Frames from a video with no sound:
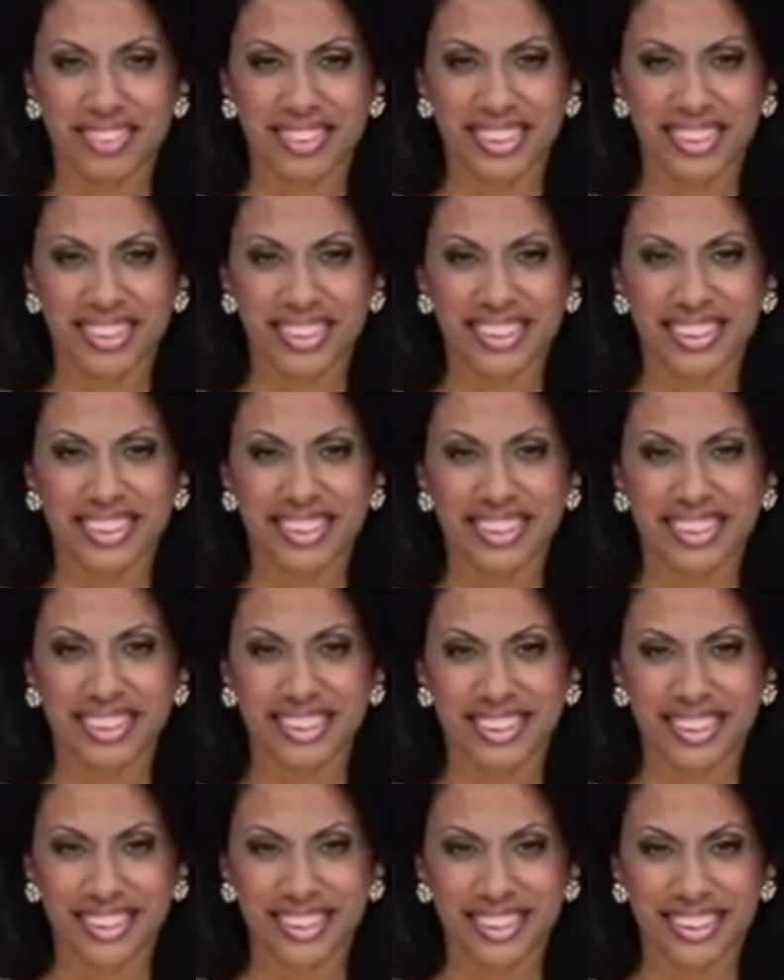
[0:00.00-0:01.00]

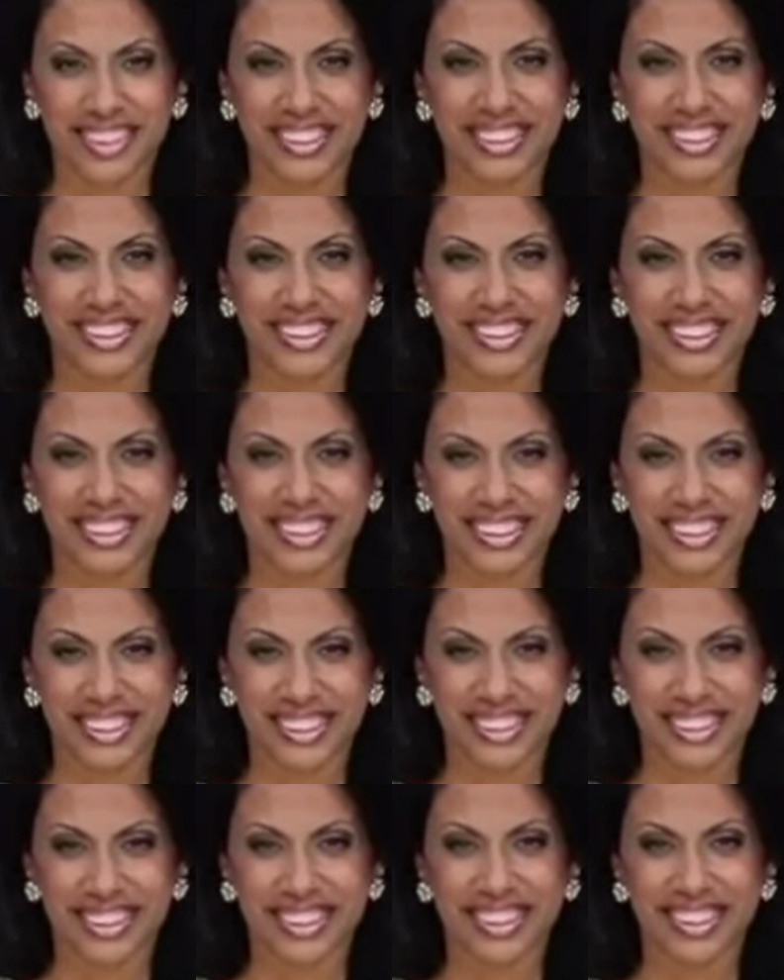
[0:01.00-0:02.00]

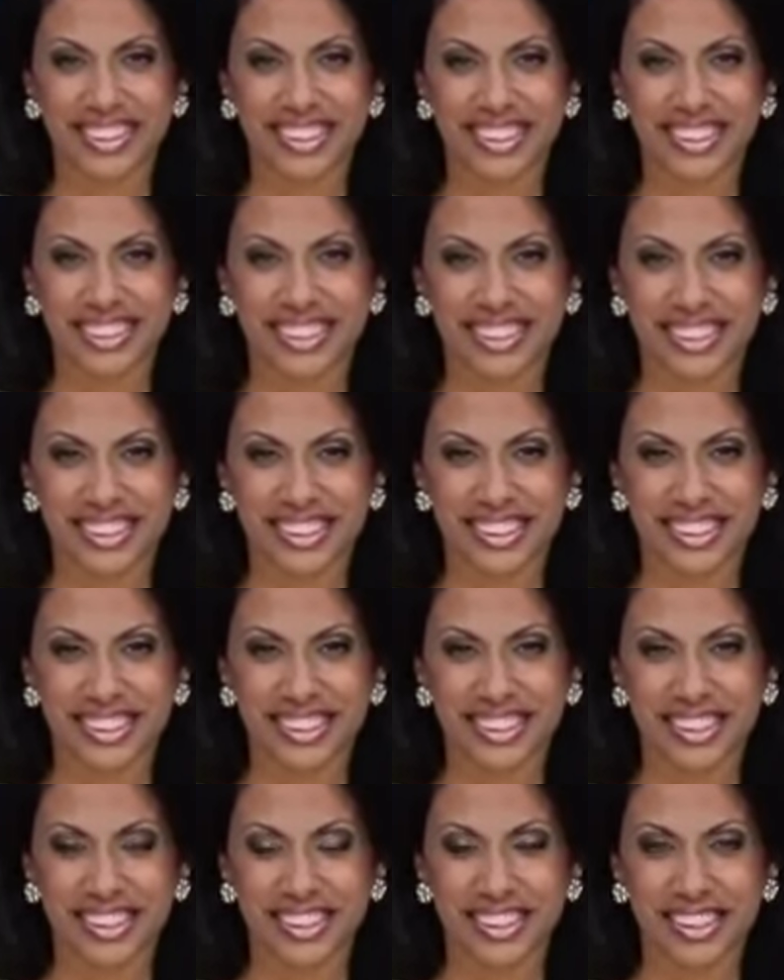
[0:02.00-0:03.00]

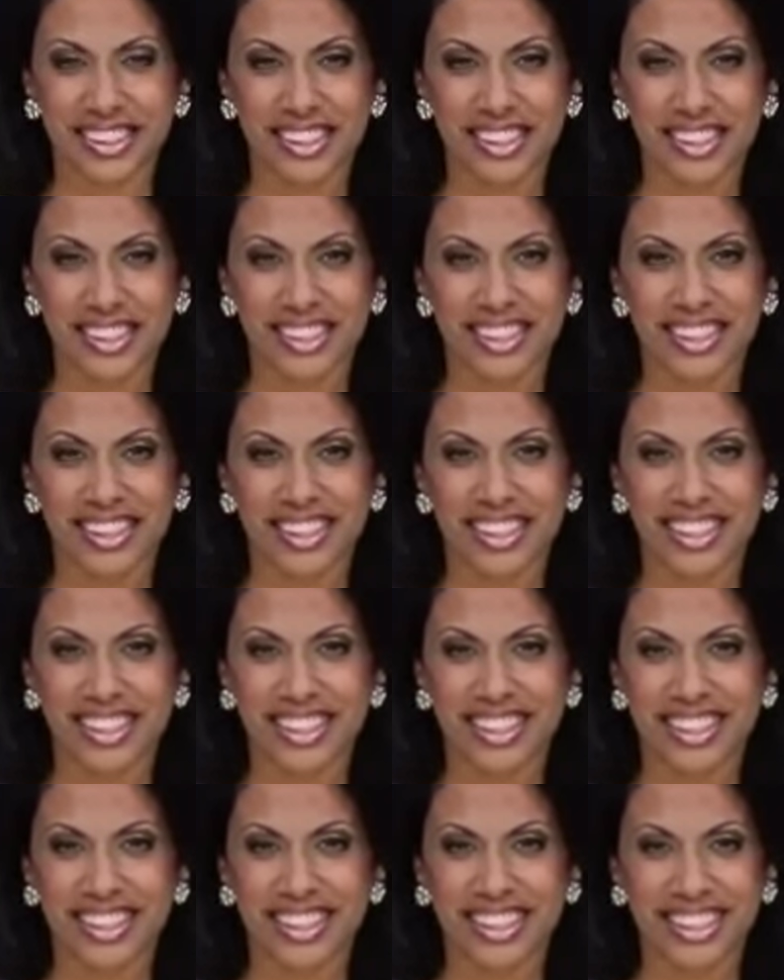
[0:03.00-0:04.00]

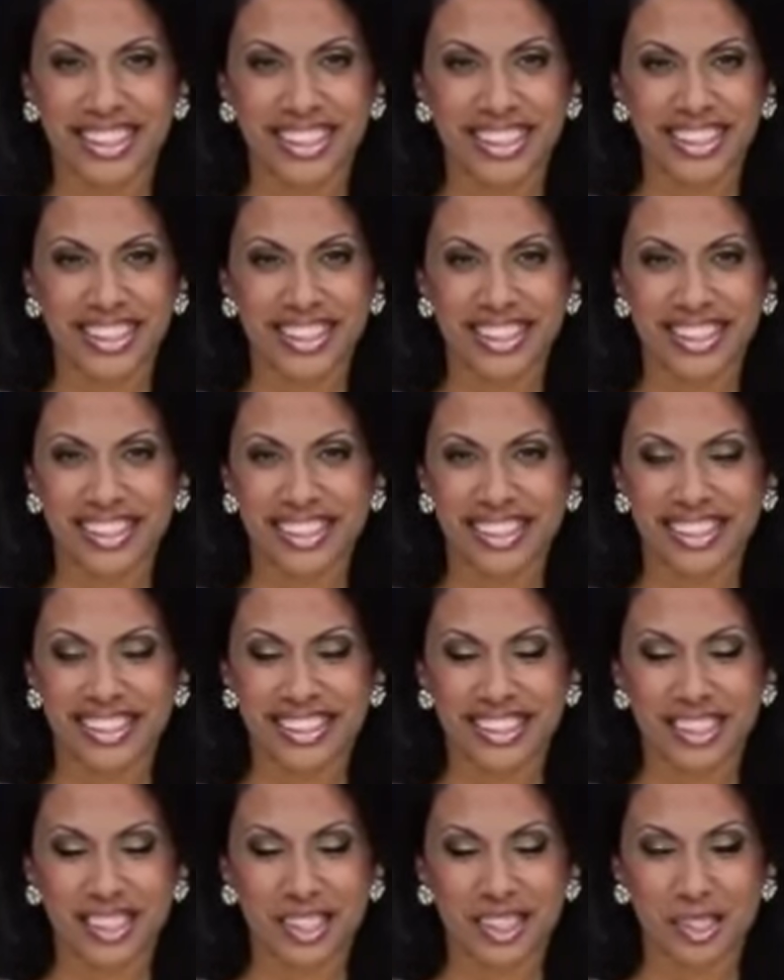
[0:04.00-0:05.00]

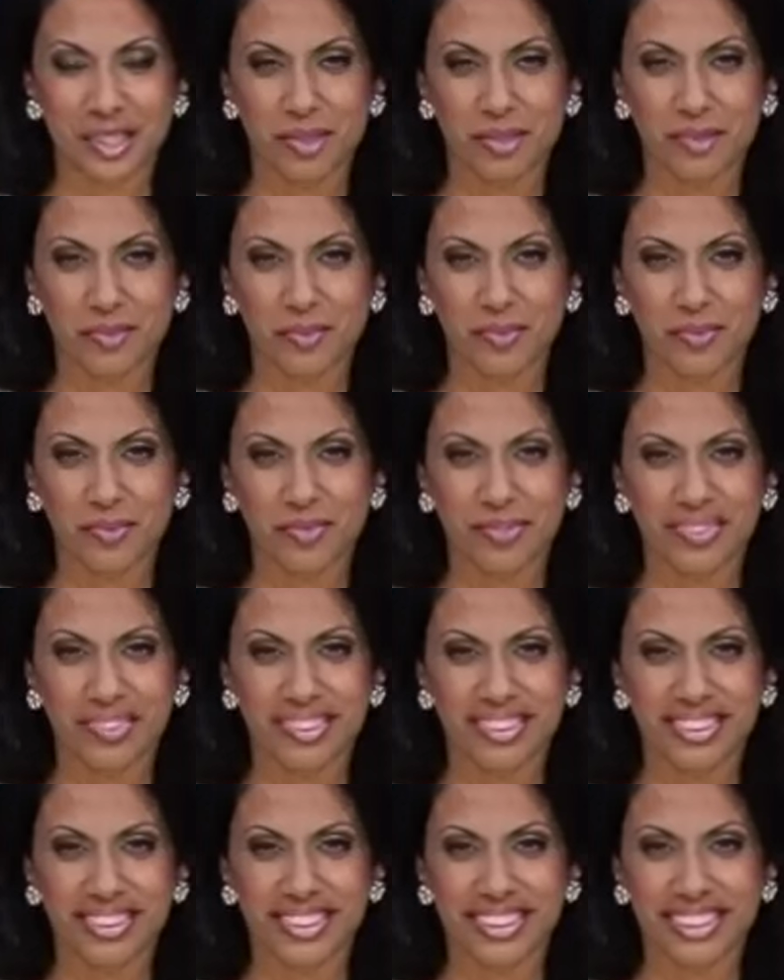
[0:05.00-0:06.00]

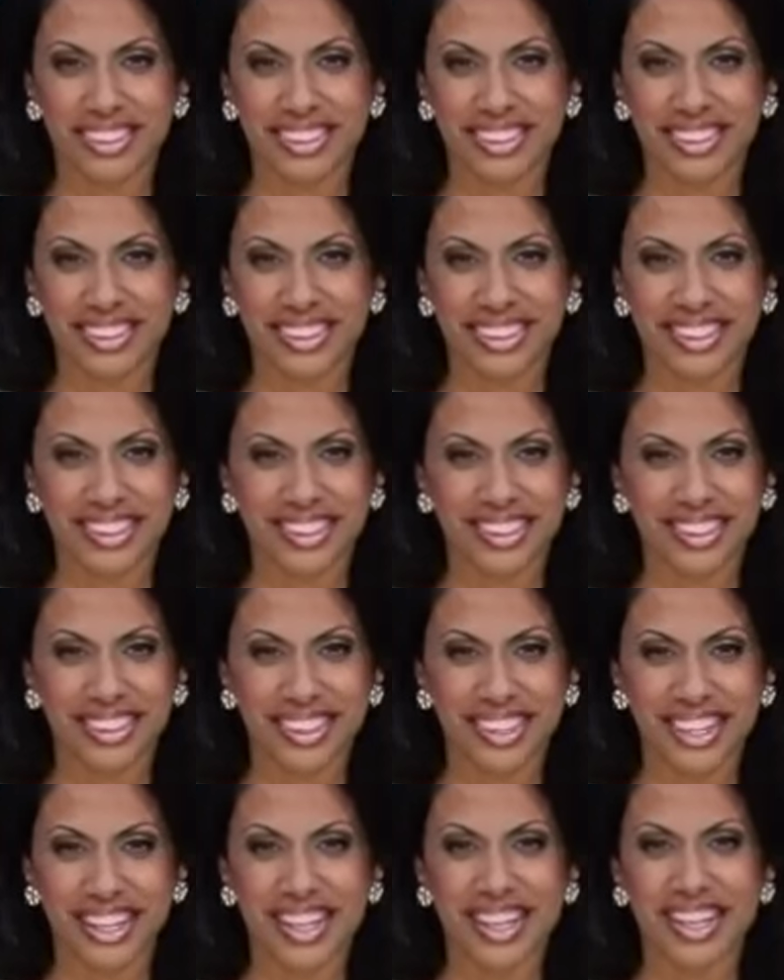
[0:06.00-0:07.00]

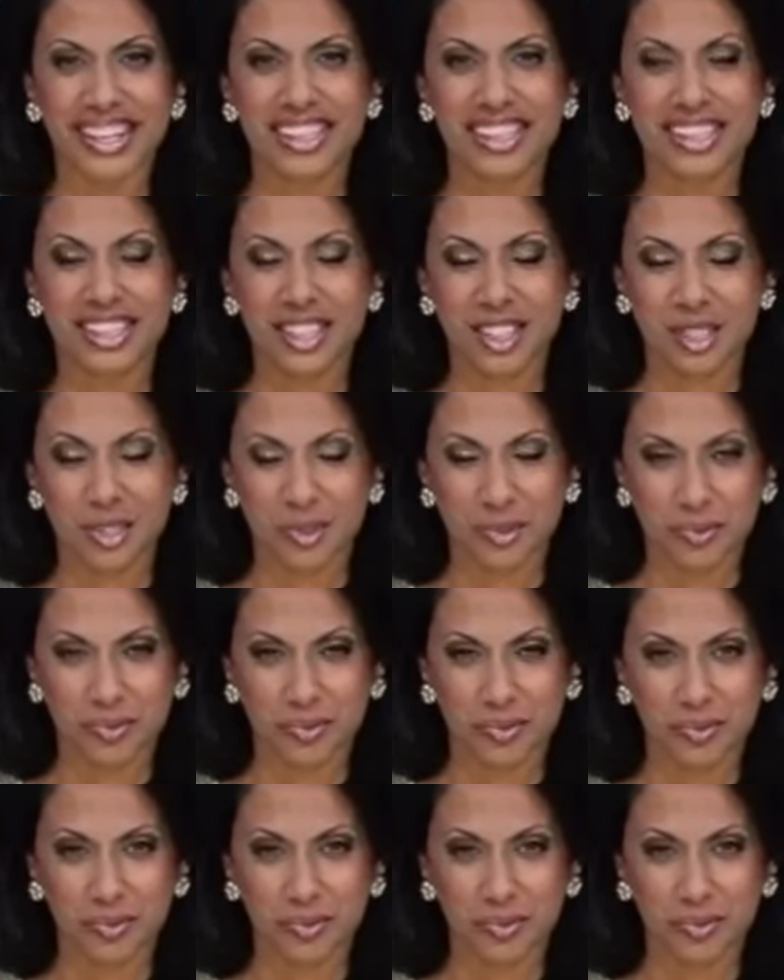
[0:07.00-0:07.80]
(silent)